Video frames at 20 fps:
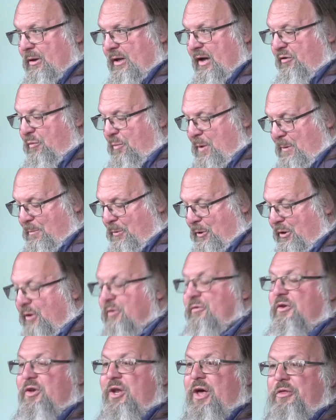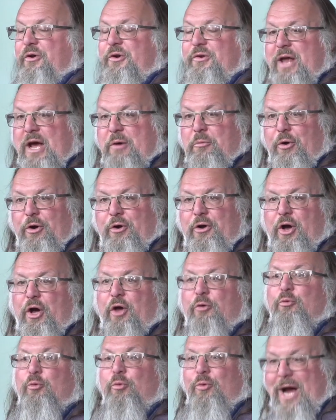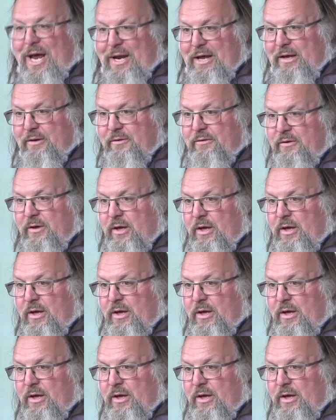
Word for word: lets people use another network called Reddit,